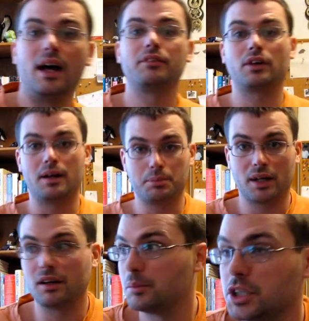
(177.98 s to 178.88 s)
after I
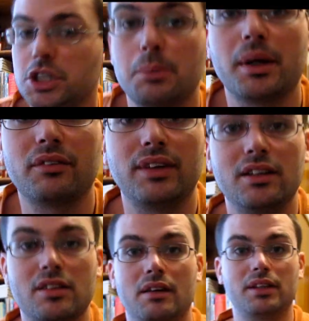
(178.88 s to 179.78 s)
pay all my shipping
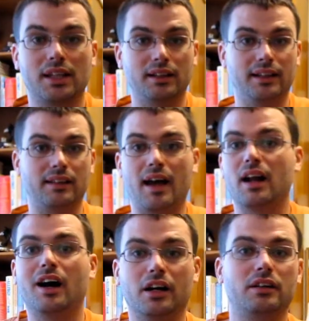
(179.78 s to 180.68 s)
fees and everything like
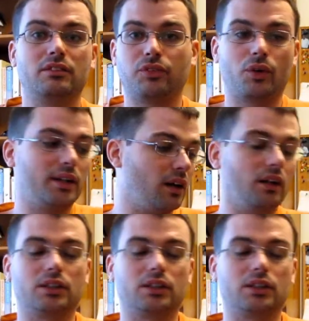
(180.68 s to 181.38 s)
that, $140